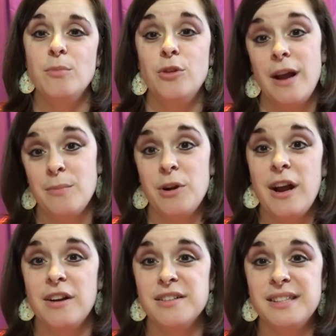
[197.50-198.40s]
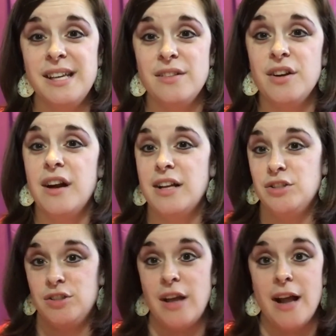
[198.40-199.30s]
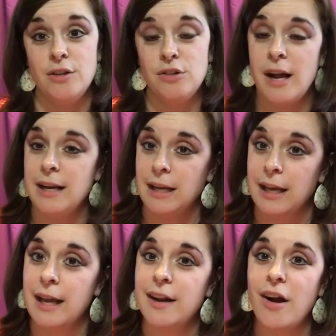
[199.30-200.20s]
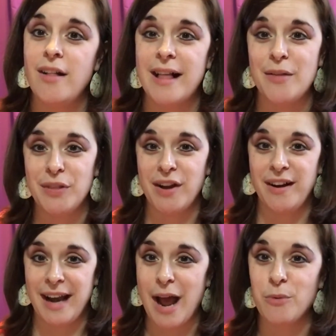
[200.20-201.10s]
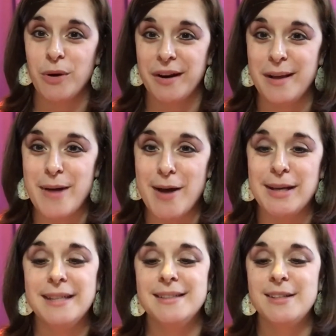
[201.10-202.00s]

grammar errors either. I just kind of try to get it all out there and not worry about it.